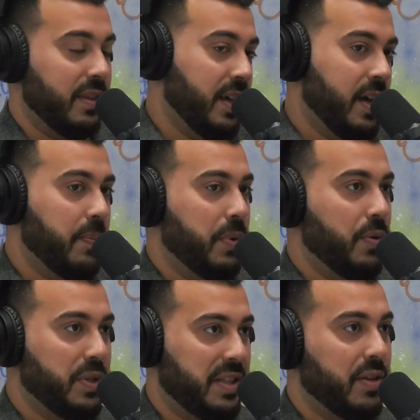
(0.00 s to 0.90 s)
the
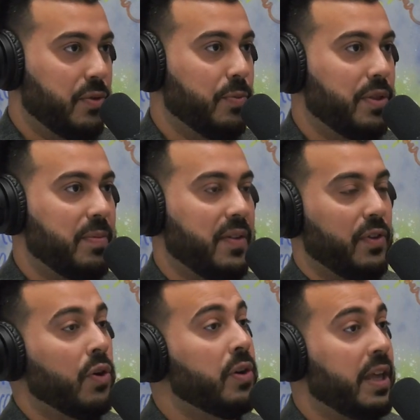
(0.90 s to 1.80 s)
couple was in the room with me, if
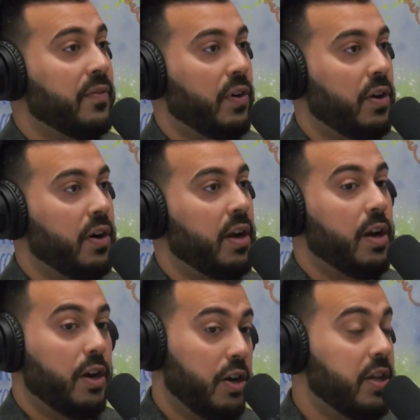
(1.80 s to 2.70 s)
you don't give her
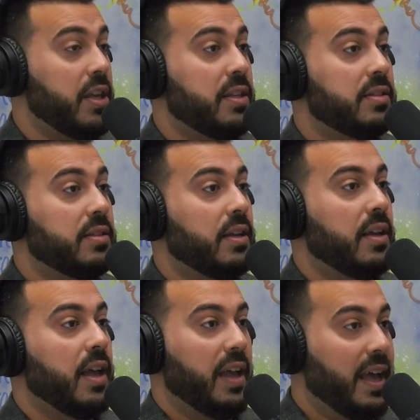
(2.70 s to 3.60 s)
keys
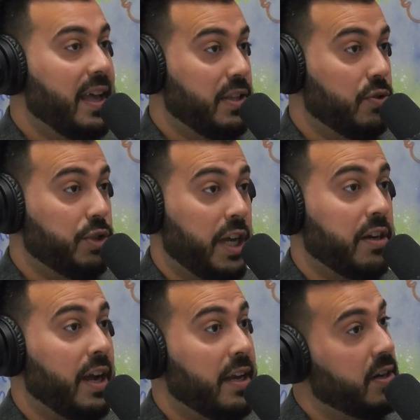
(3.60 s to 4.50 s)
and you shake
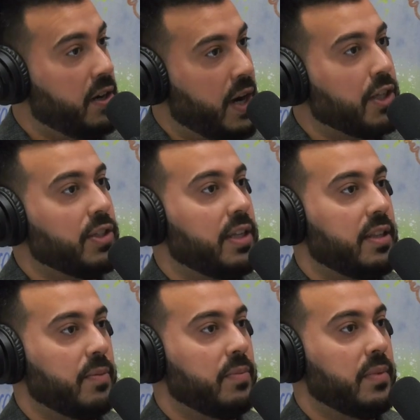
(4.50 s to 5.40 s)
her hand, congratulate
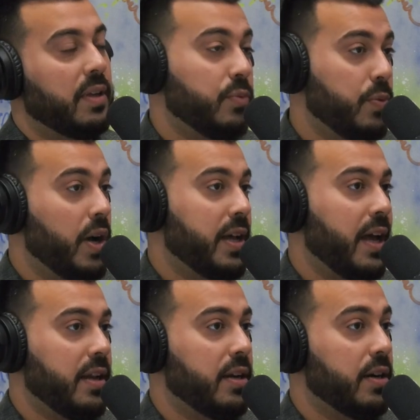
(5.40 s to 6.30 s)
them, we walk
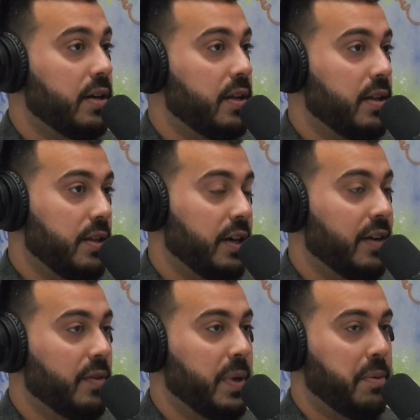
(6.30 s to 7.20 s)
out of here, you're gonna
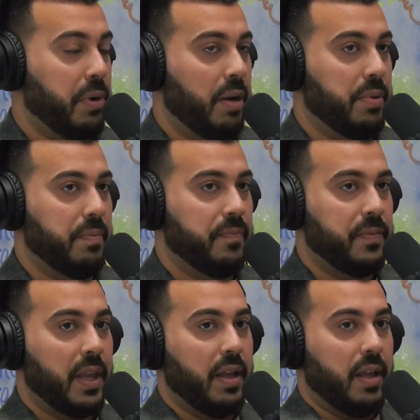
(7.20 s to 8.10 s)
have a big problem.
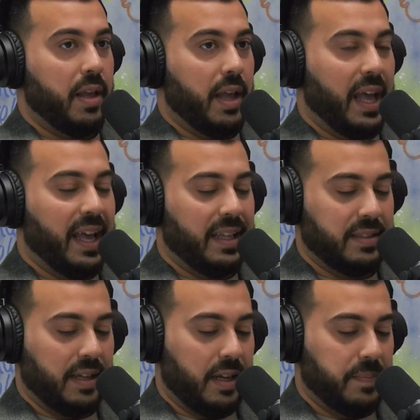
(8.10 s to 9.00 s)

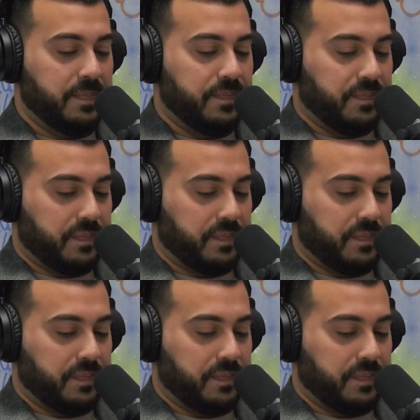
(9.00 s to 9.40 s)
And